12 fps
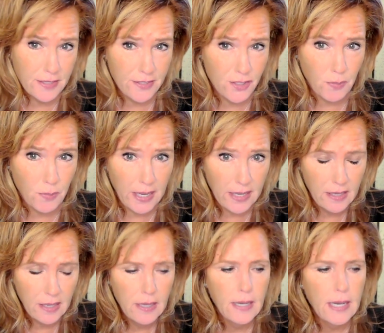this week
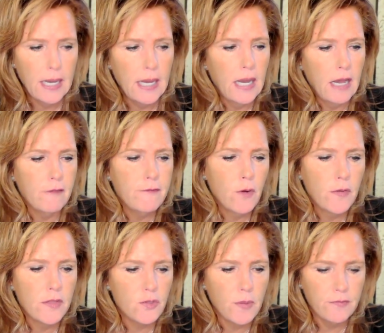for
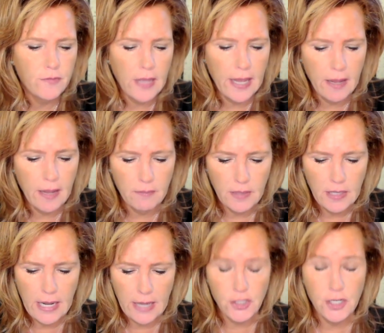the Twin Flame
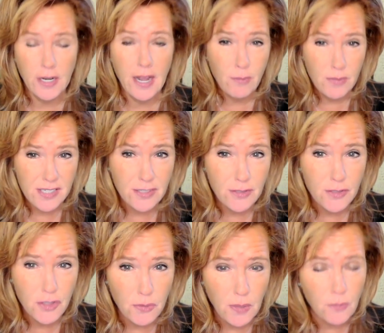connection. I will still
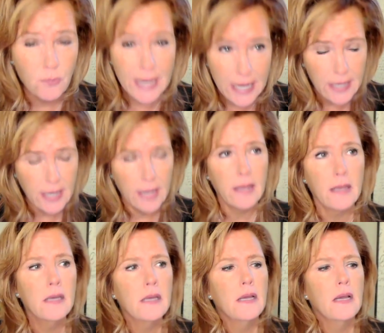do a
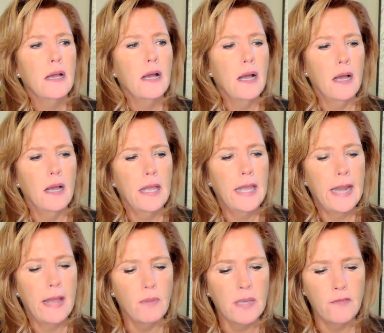reading and
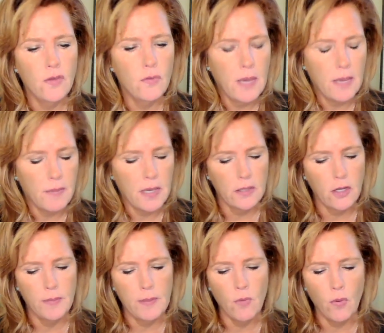I will give you maybe a little
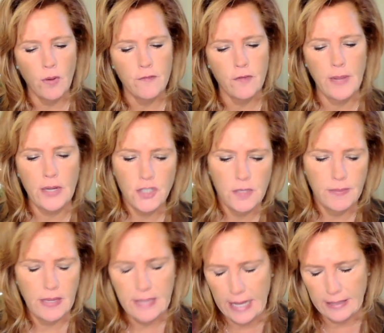bit more information
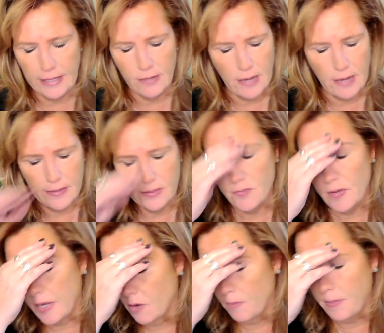about that later on in this
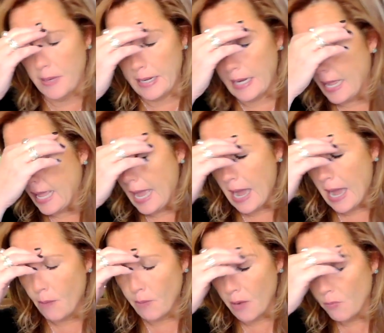video. But
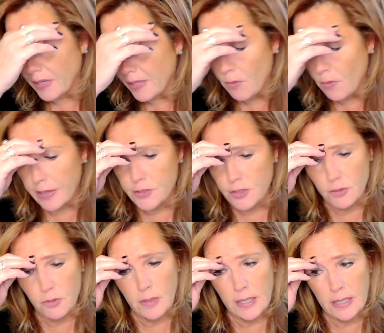what I really want to
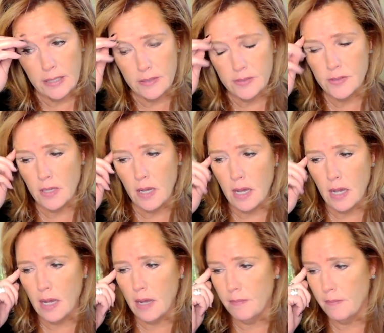do is
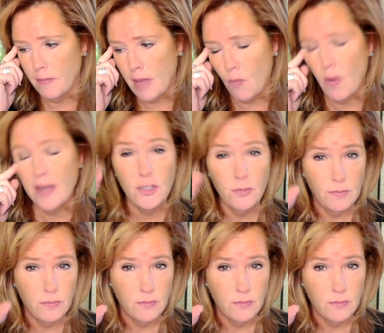I want to